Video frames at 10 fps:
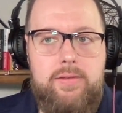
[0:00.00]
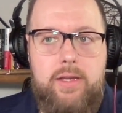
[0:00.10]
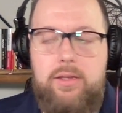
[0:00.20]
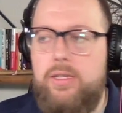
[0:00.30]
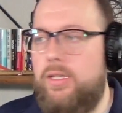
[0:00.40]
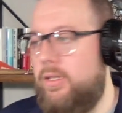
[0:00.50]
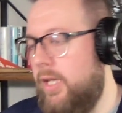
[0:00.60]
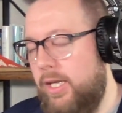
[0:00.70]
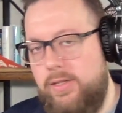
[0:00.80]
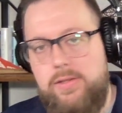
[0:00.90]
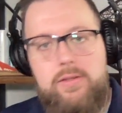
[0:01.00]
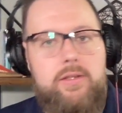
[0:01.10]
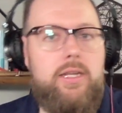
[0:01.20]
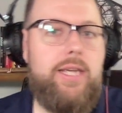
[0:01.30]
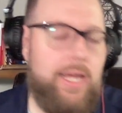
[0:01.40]
They look at clicks and
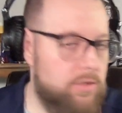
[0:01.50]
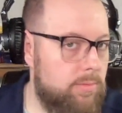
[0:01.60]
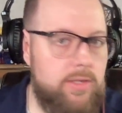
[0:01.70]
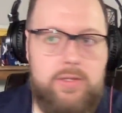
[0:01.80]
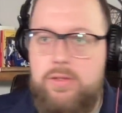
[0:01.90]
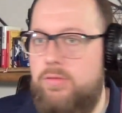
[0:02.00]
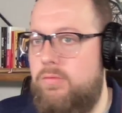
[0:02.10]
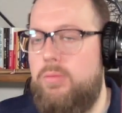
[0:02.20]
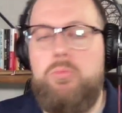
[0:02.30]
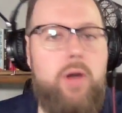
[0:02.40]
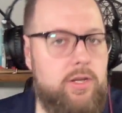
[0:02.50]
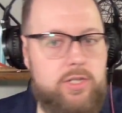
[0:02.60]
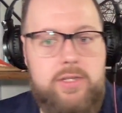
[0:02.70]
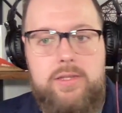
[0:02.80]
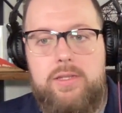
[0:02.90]
engagements and
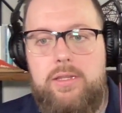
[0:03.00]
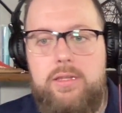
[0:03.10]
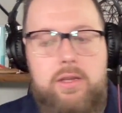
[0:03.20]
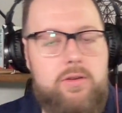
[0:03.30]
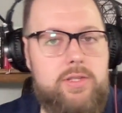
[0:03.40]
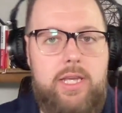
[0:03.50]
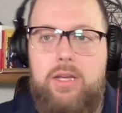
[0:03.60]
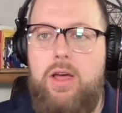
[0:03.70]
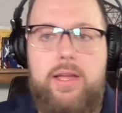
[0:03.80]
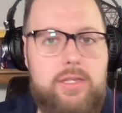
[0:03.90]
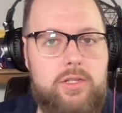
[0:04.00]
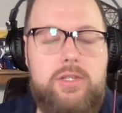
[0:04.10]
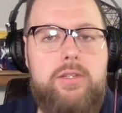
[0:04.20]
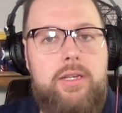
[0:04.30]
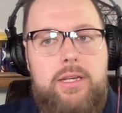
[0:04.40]
impressions, and they're just like, oh, it's just